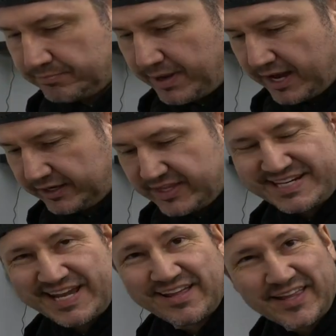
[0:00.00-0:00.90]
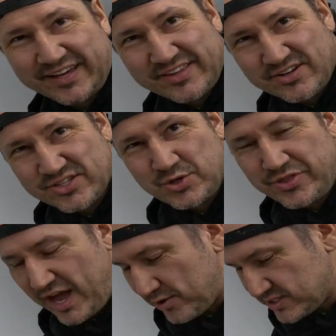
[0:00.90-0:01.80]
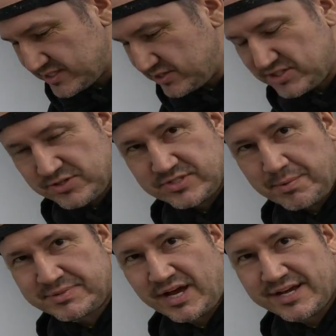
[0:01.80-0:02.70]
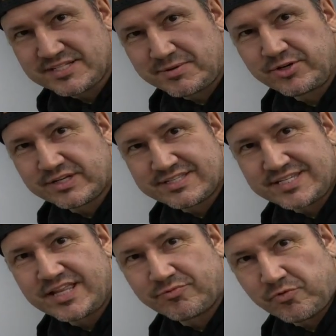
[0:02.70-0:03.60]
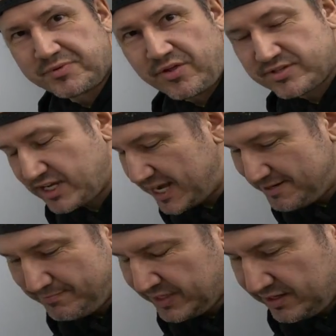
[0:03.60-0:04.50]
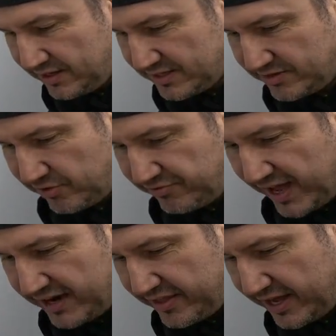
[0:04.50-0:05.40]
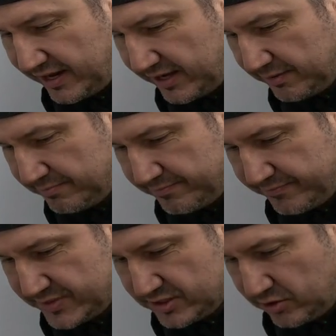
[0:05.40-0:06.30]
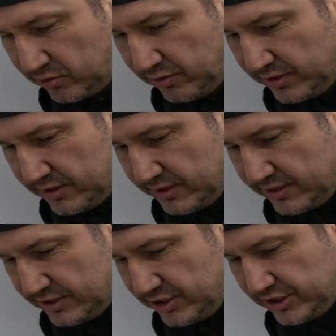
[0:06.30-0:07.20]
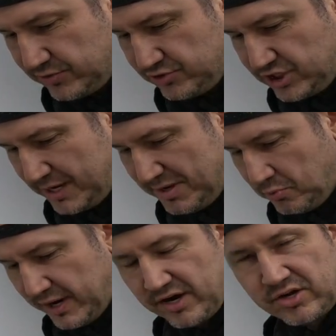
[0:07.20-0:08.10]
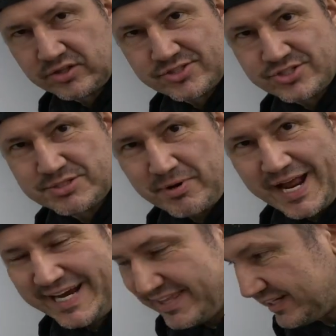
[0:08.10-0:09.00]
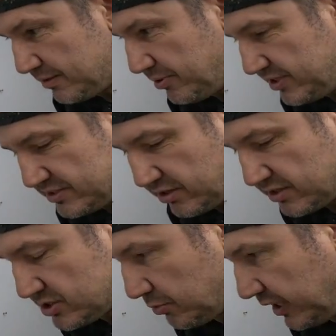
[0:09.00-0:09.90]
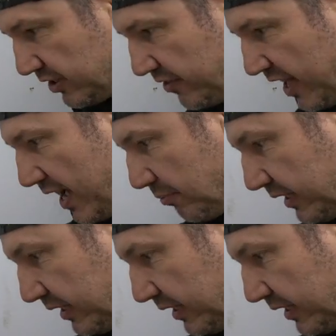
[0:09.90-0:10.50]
Back in the day, like in the 2000s, I used to use zip ties, but you can see them from the other side. I was never a fan of that. So you could use JB Weld or just about anything to put these on. So we're going to do that.